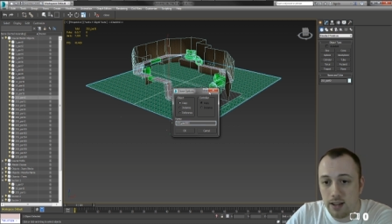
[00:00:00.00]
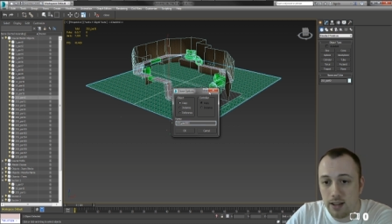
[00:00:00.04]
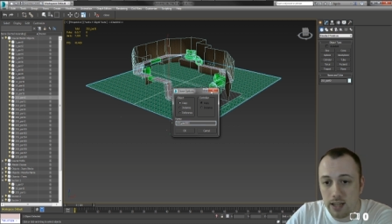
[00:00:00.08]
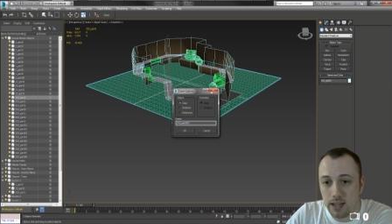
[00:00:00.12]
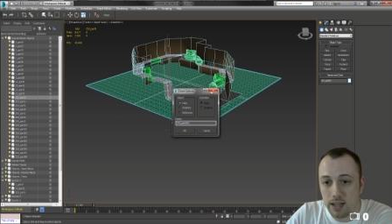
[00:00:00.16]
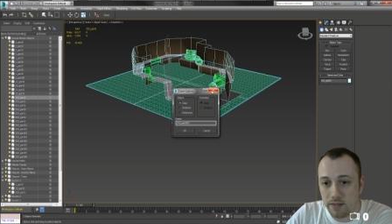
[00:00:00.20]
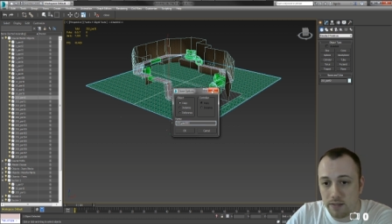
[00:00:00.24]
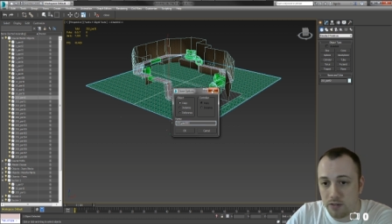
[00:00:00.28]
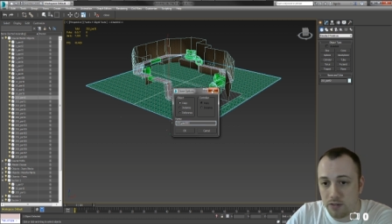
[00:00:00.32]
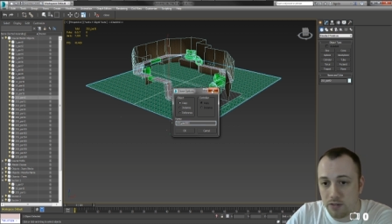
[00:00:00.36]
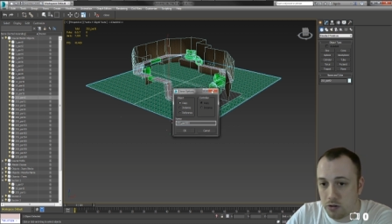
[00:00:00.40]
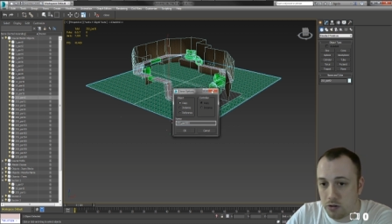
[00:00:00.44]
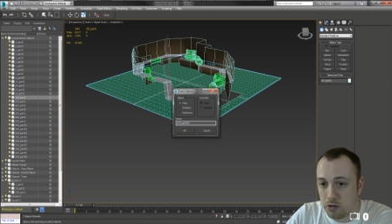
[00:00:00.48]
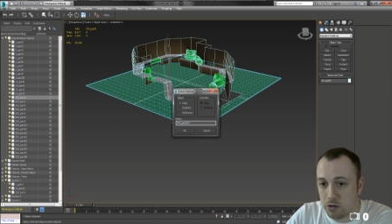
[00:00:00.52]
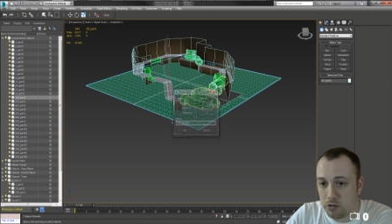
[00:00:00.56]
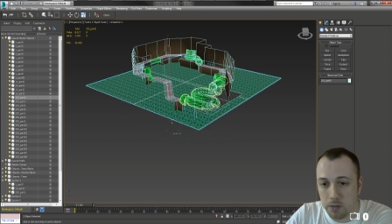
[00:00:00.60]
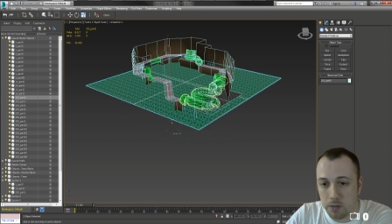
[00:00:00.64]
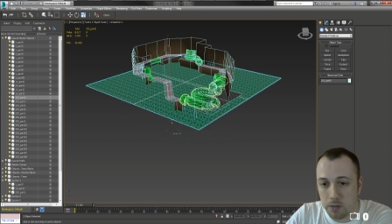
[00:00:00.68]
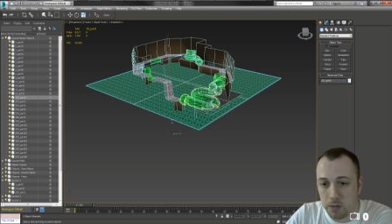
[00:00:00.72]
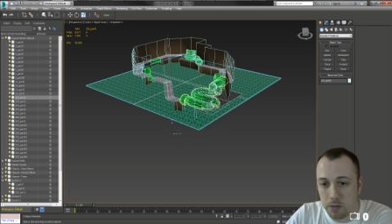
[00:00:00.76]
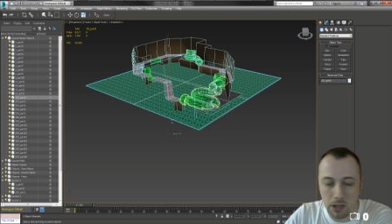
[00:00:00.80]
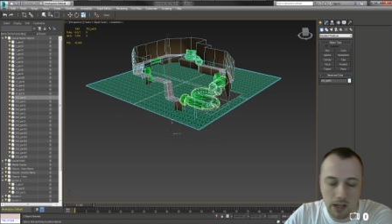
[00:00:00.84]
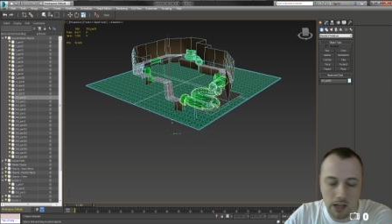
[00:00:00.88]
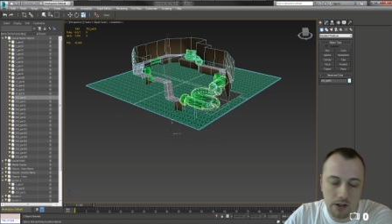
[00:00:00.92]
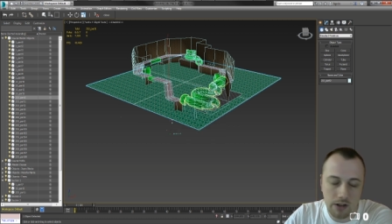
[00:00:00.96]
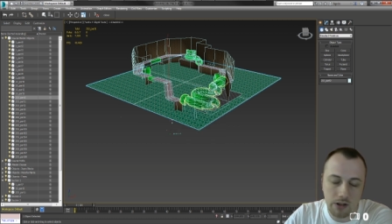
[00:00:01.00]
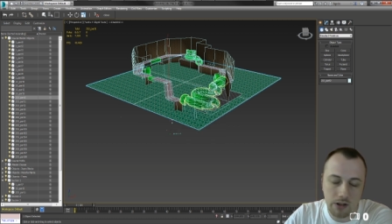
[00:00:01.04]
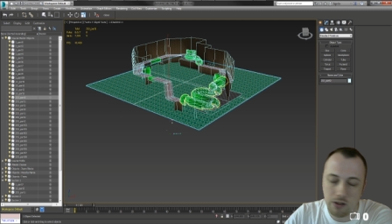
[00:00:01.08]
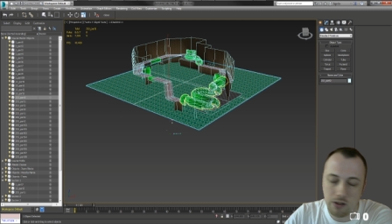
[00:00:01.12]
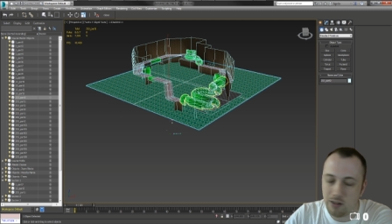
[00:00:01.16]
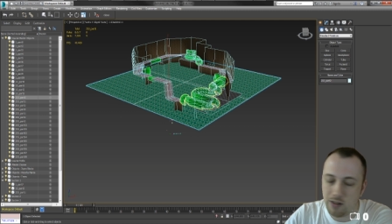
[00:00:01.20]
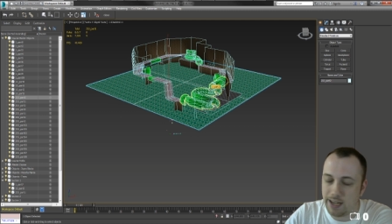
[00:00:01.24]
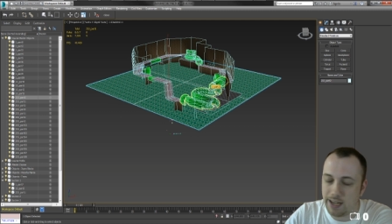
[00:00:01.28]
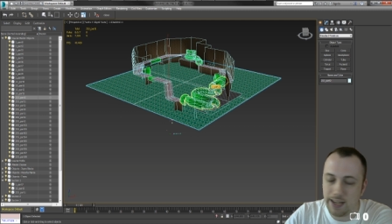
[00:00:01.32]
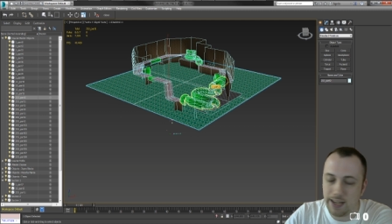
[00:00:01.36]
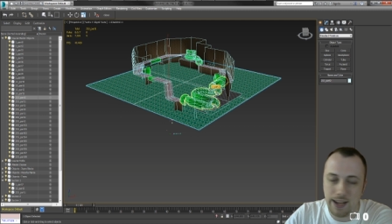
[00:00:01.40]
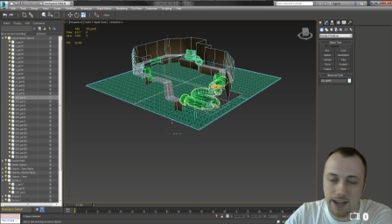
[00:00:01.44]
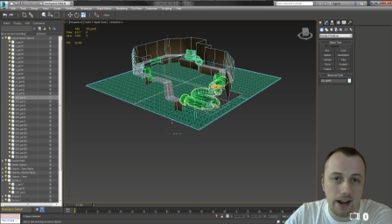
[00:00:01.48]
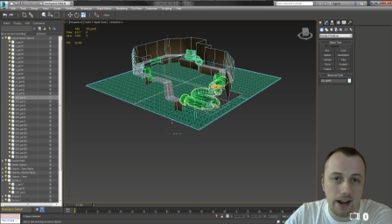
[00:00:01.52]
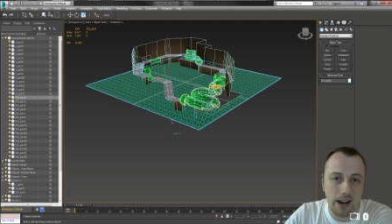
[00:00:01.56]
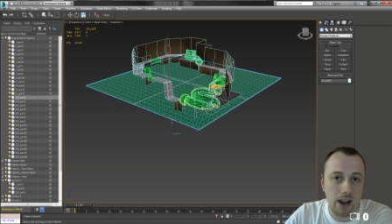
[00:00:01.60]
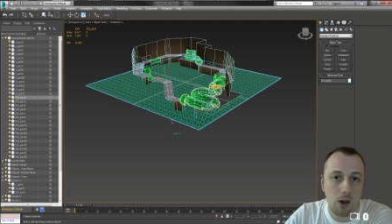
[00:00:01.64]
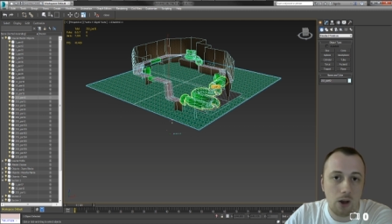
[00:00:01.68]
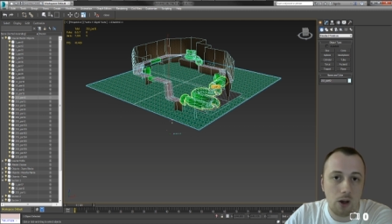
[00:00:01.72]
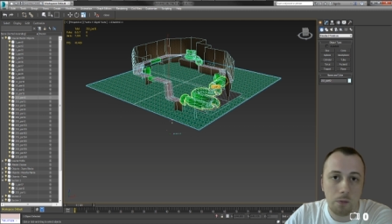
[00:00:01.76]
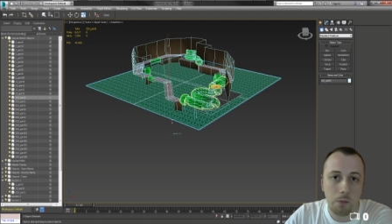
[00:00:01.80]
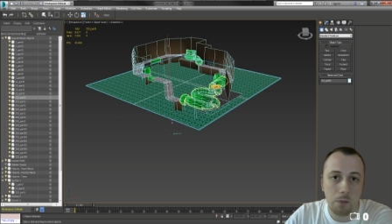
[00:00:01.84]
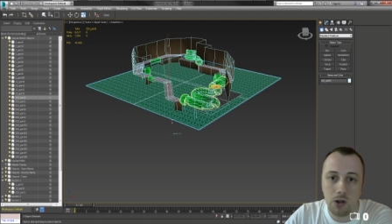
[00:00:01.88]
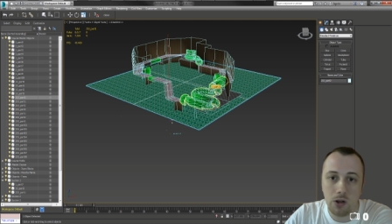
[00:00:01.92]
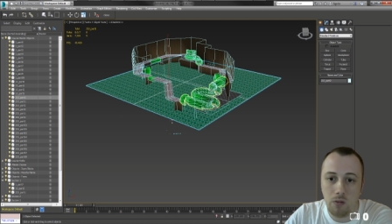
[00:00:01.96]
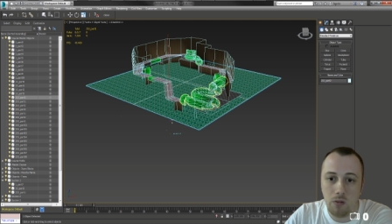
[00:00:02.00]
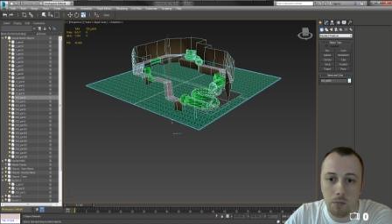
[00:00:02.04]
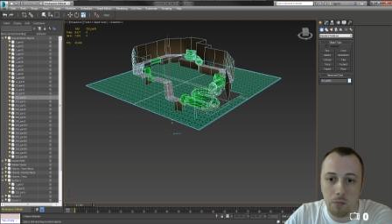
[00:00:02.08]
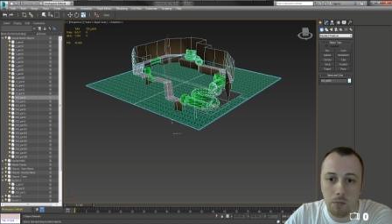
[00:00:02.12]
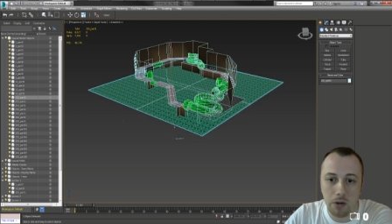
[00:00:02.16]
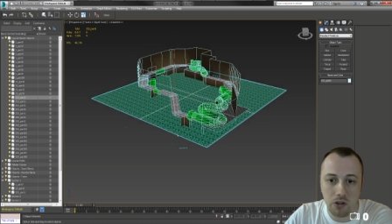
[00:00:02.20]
if you're using Blender, I can't help you,